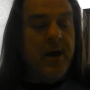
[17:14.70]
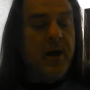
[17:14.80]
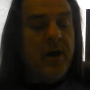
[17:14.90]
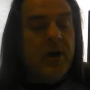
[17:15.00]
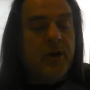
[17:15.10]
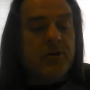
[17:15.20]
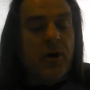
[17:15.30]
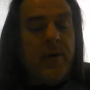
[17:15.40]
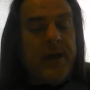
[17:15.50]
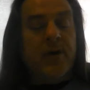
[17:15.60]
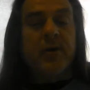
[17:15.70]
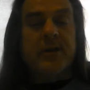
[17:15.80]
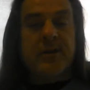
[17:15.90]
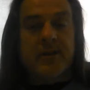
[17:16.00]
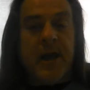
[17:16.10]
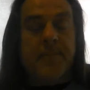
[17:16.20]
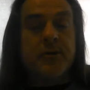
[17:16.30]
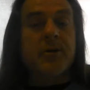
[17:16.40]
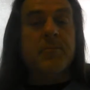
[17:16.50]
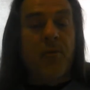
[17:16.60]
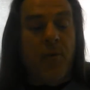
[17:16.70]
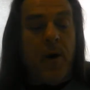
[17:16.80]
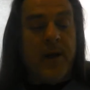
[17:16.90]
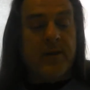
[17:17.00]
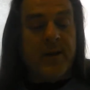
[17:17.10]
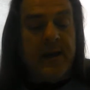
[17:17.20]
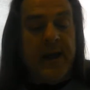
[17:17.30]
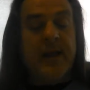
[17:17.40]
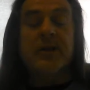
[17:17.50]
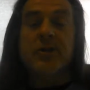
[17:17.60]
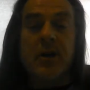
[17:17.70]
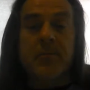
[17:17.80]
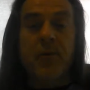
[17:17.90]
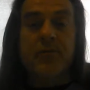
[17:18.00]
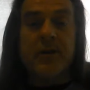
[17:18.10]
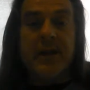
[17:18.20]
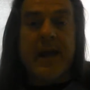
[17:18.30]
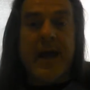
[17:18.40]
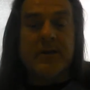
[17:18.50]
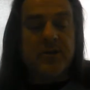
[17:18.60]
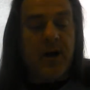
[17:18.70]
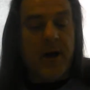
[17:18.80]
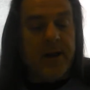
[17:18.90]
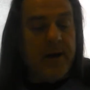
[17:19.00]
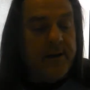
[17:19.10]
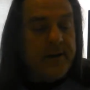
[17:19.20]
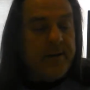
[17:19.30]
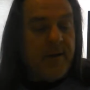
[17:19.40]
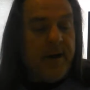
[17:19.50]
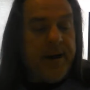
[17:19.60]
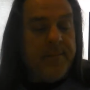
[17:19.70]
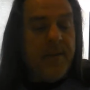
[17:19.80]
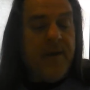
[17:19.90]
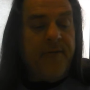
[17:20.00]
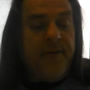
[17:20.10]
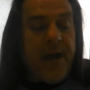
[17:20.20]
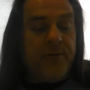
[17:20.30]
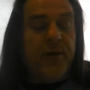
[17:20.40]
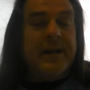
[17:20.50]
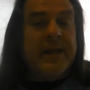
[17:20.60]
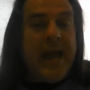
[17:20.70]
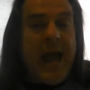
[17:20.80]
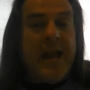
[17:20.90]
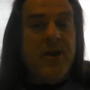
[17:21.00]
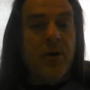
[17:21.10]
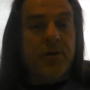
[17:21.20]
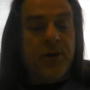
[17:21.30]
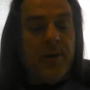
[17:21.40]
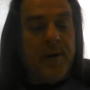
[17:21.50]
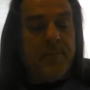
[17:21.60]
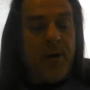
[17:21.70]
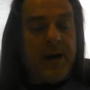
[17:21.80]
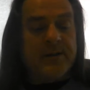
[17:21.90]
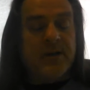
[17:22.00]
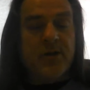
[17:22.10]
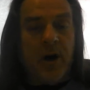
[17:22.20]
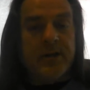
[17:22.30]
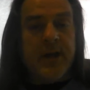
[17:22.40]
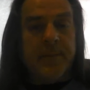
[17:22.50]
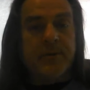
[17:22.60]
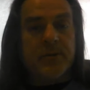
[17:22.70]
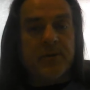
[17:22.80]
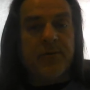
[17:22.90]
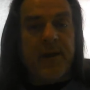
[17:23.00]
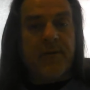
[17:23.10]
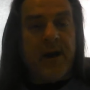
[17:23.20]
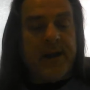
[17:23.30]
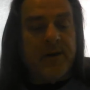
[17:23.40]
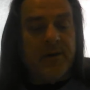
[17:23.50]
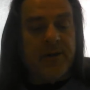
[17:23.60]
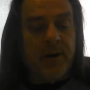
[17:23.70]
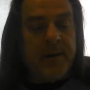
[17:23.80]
So increase in temperature, move away to the heat. It's going to move to the gas side, right? Favoring the endothermic process. High temperatures favor endothermic.